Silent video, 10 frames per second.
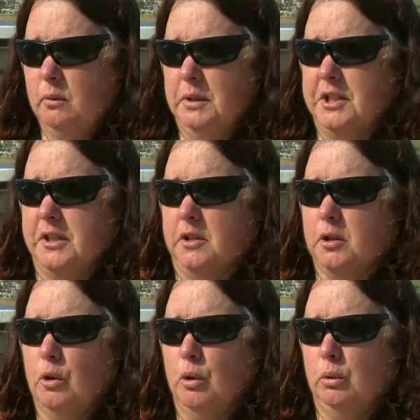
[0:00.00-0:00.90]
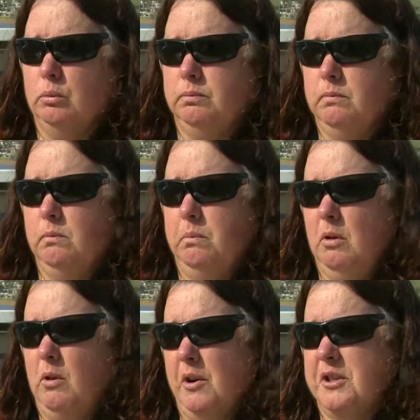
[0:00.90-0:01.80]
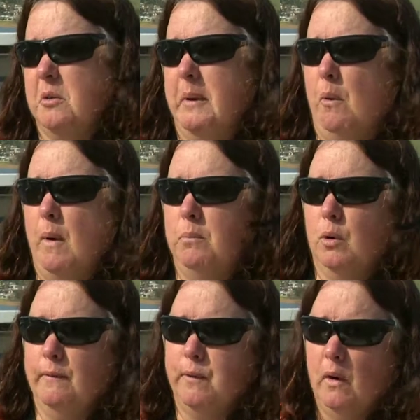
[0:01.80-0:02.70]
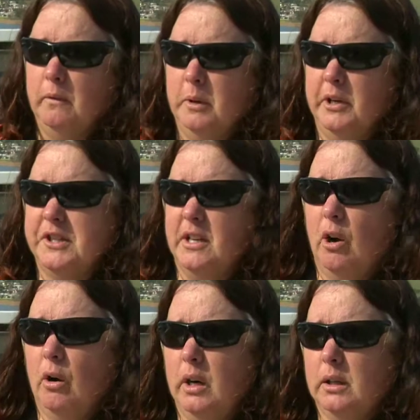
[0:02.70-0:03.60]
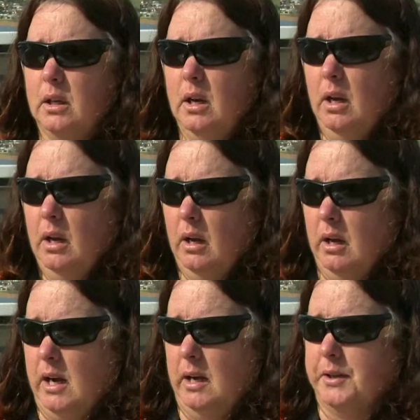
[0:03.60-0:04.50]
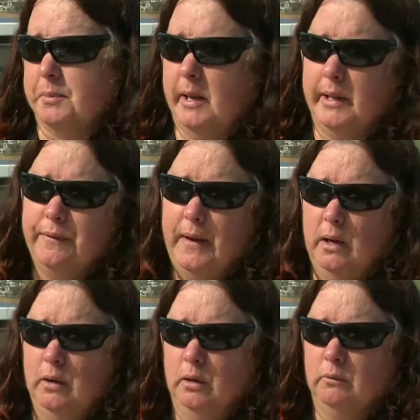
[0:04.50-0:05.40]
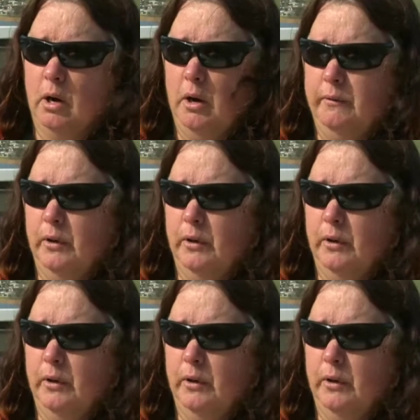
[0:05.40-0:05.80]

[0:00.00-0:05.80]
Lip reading: which is a tall, grows to about 1.5 metres in height. It's mainly found on road